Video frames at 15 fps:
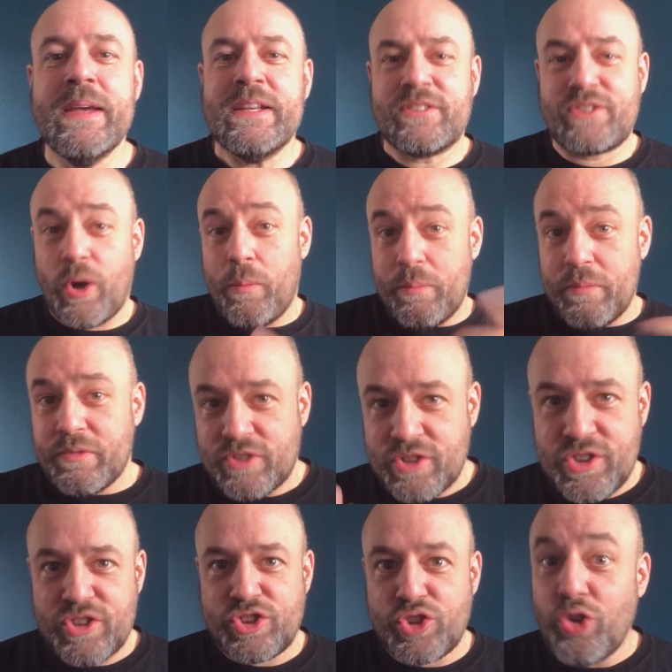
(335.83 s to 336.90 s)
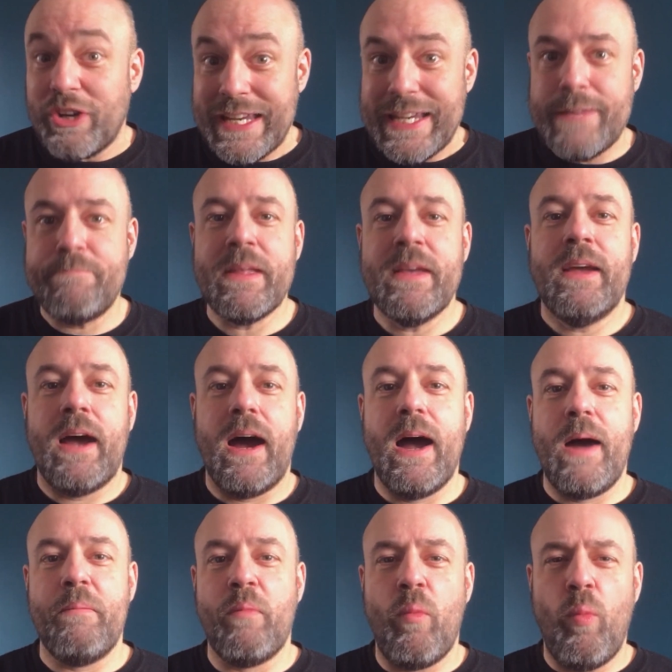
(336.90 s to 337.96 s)
So study,
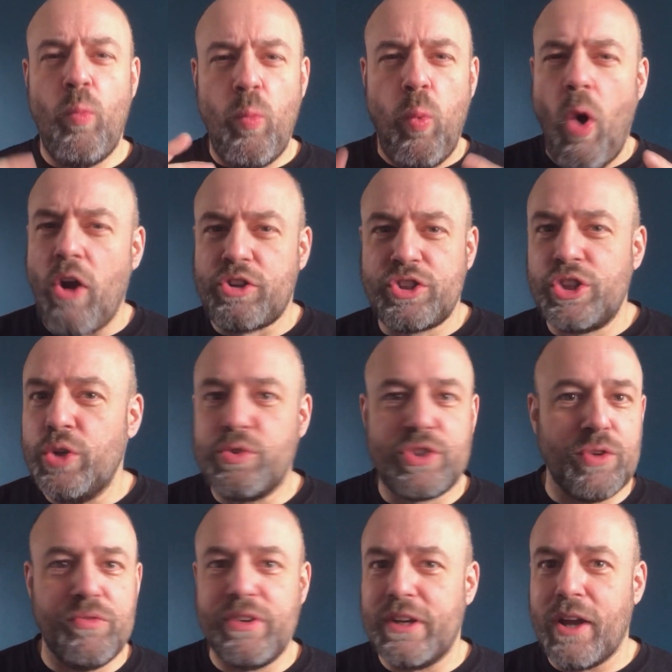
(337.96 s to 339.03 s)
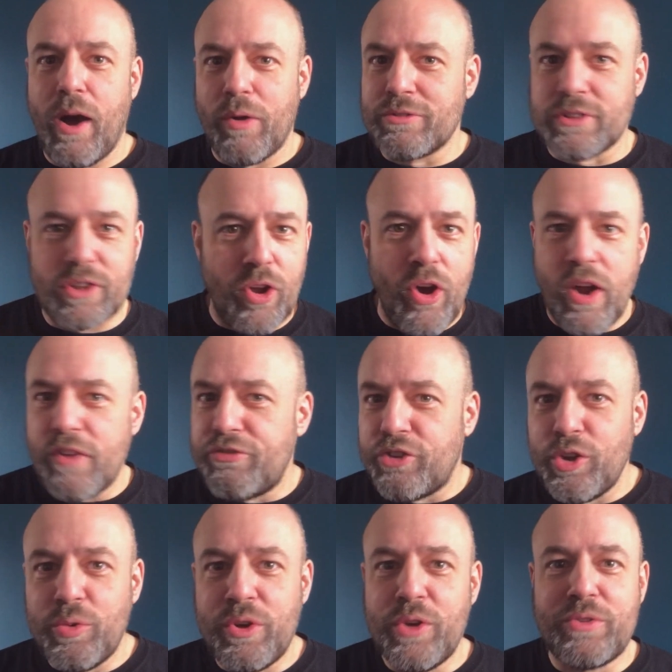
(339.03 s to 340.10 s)
watch YouTube videos, learn a
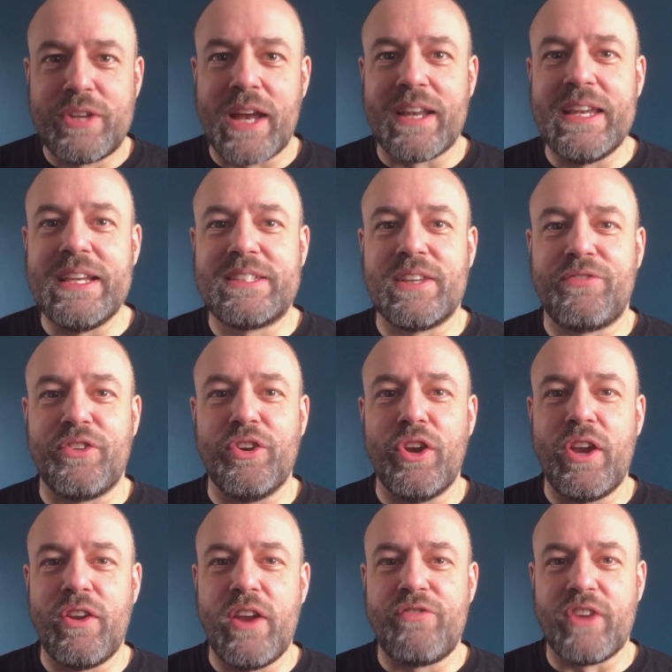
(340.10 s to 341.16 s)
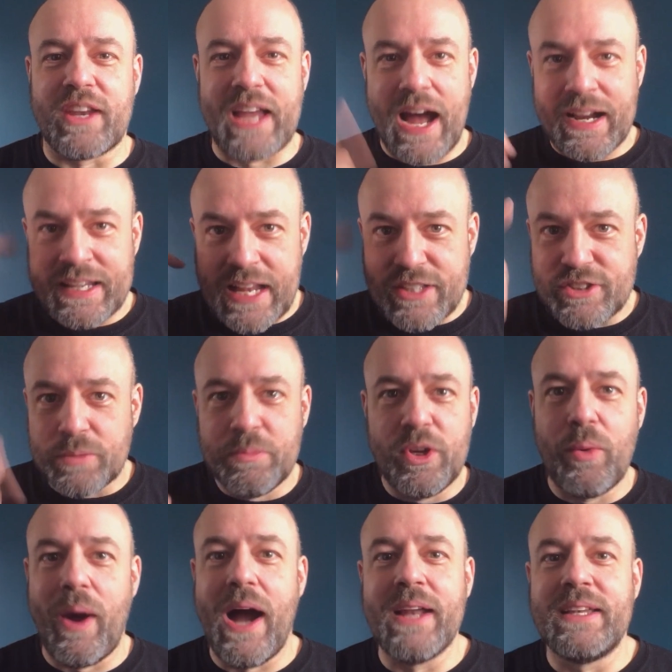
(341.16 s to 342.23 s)
few new techniques if you can, get some
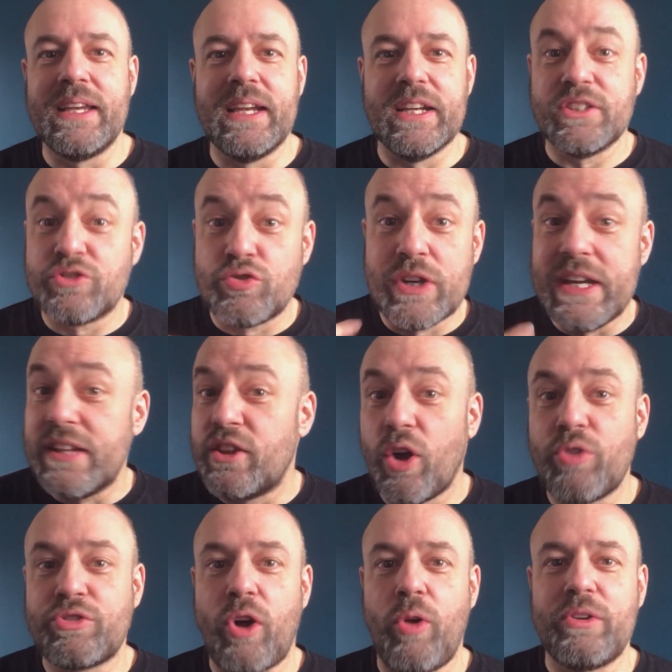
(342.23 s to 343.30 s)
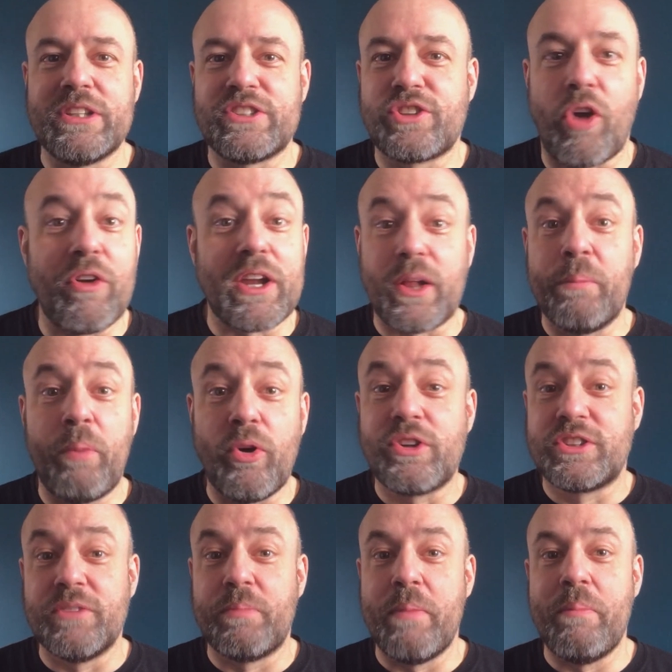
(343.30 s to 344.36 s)
new ideas, read those old historical
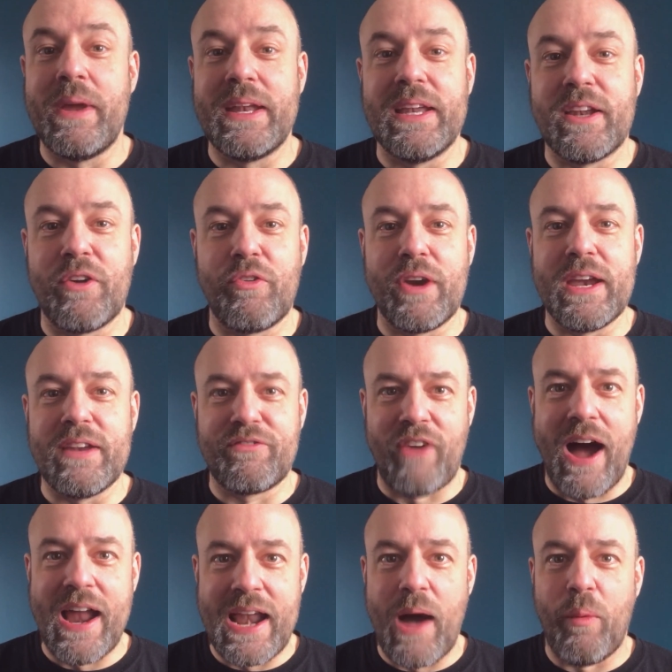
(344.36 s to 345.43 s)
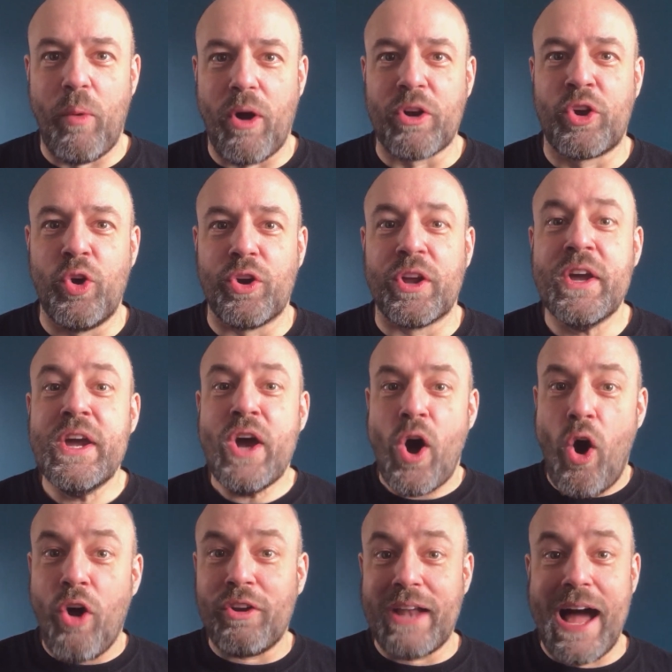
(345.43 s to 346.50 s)
books you've been meaning to read, find out what good
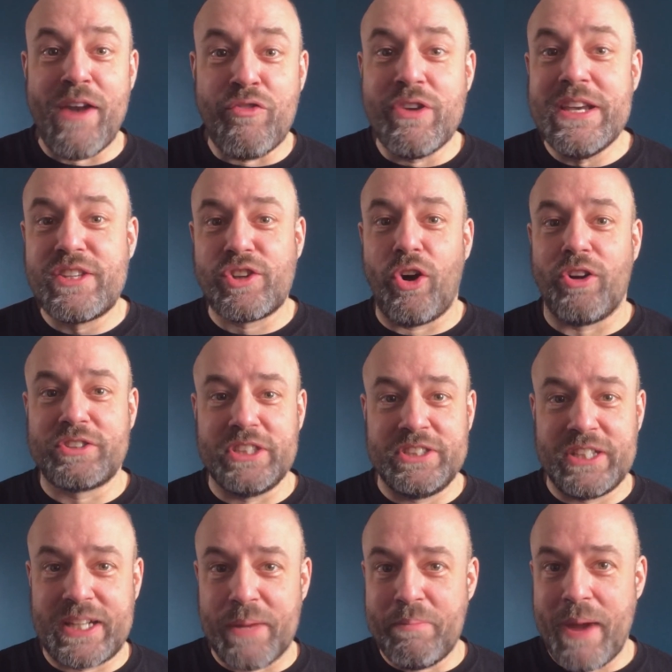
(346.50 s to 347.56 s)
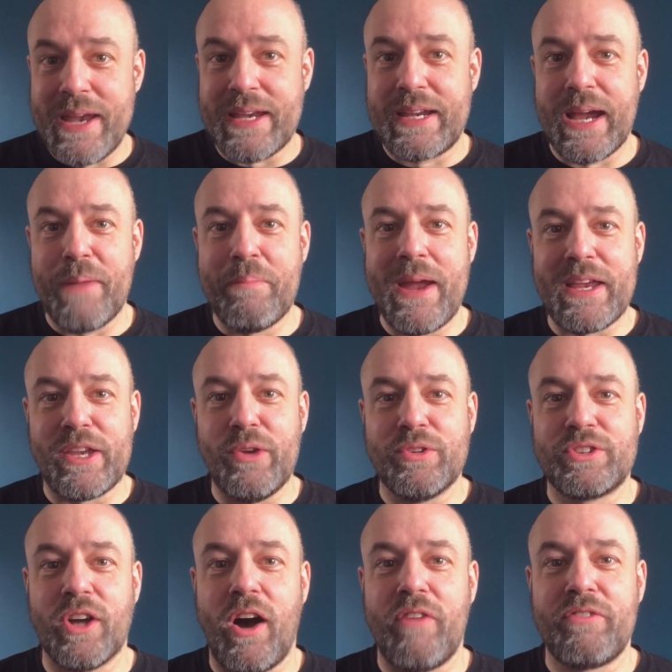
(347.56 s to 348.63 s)
online resources you can make
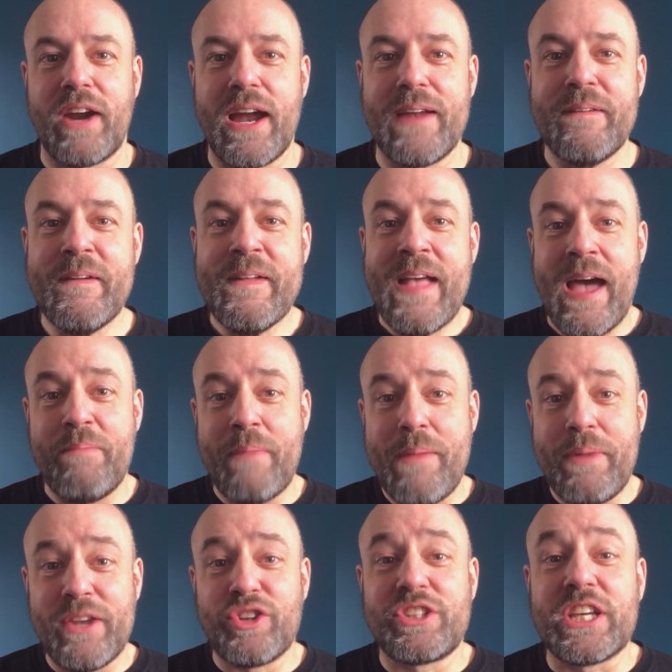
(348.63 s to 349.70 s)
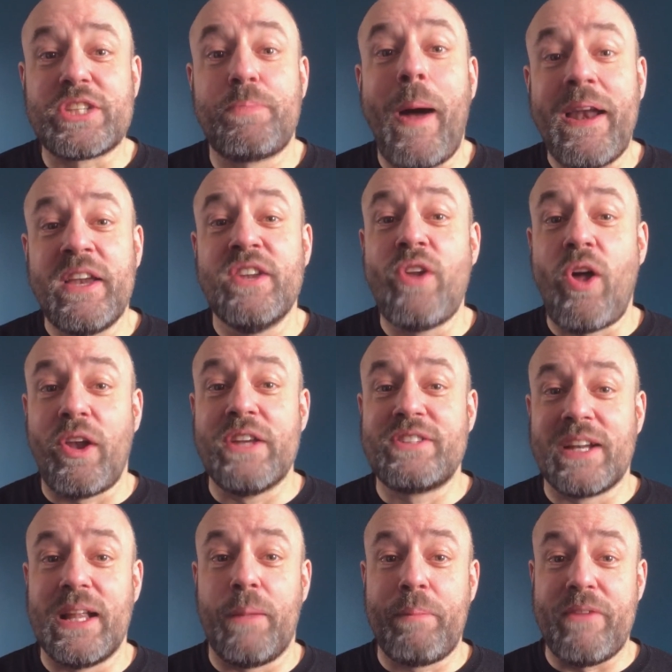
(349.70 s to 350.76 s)
use of, right? And maybe you just expand your knowledge a
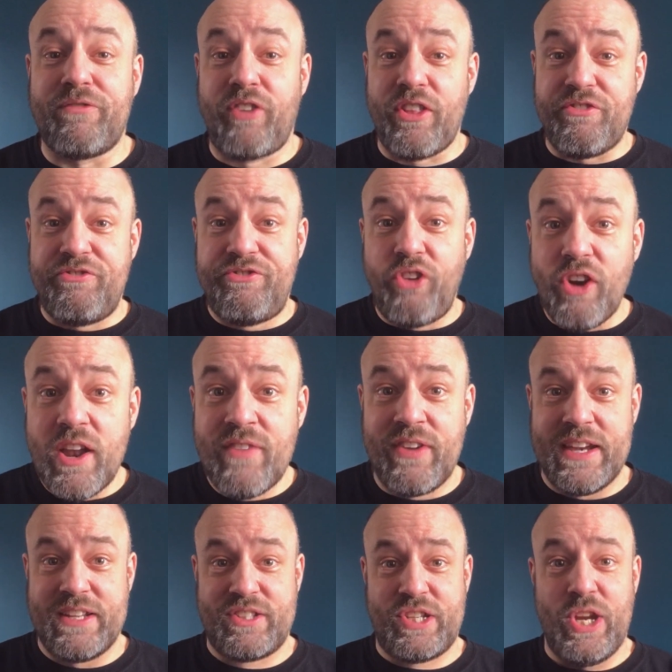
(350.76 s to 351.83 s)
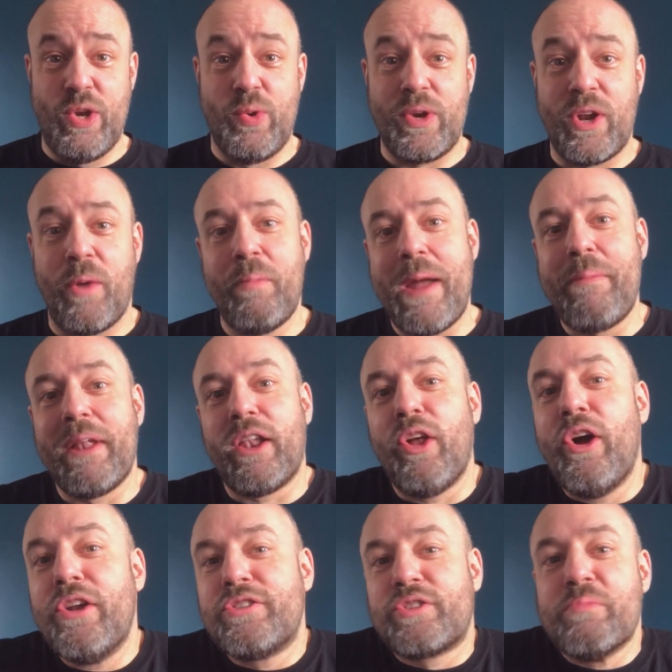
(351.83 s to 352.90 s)
little bit for the fun of it too. Maybe
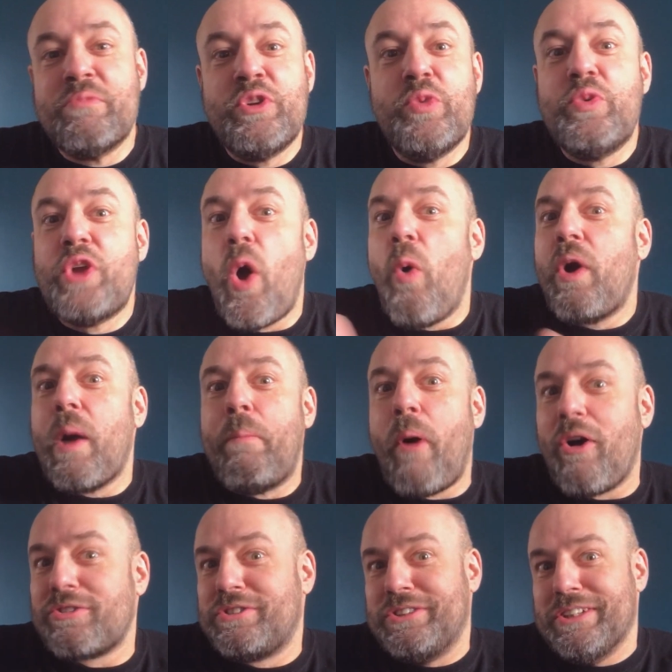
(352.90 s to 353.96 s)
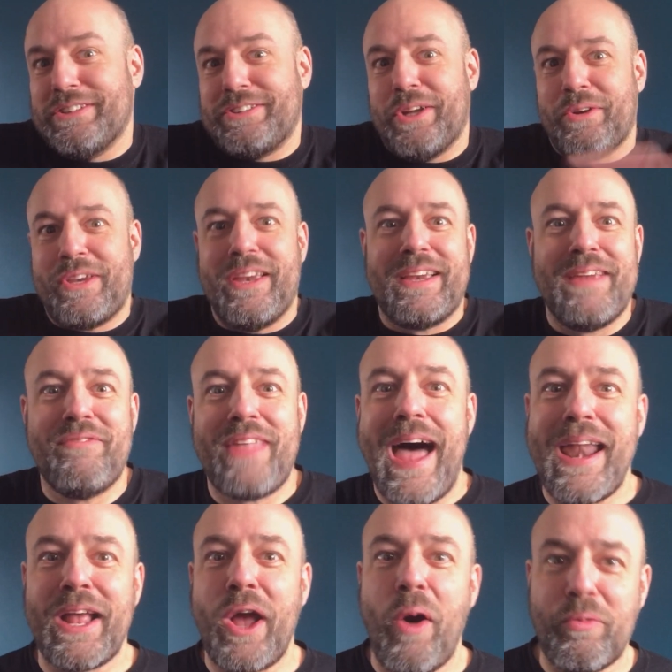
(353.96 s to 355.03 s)
learn some new yoga postures. Give
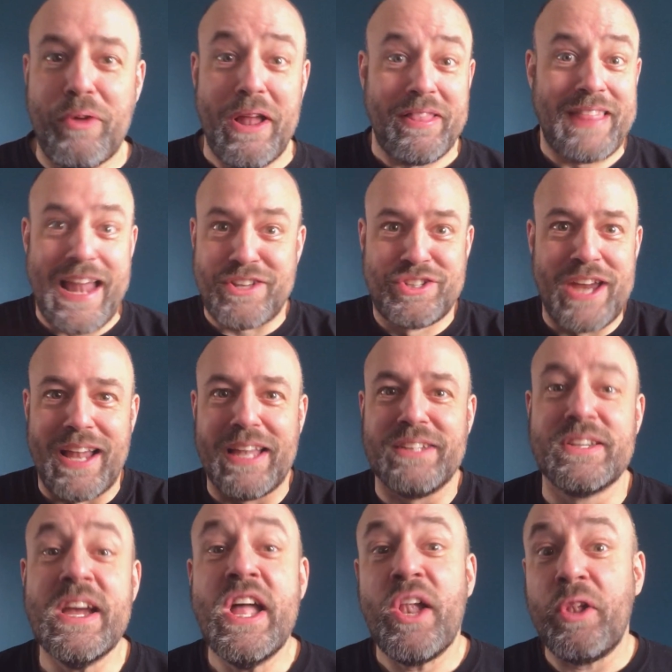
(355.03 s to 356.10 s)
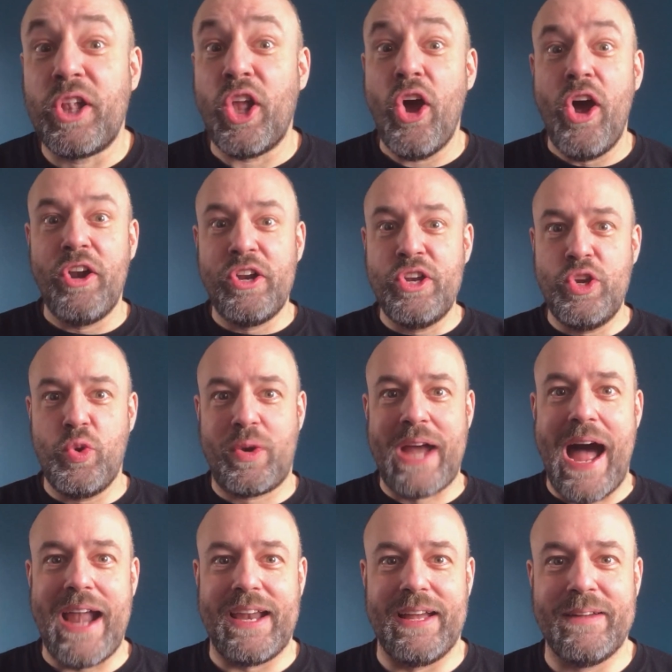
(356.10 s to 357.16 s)
that a go. That challenge. Learn a new
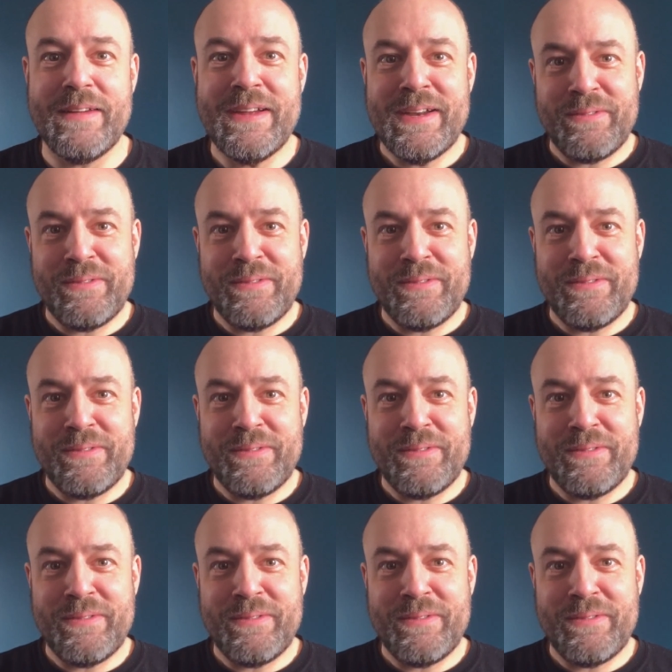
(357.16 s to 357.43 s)
kata.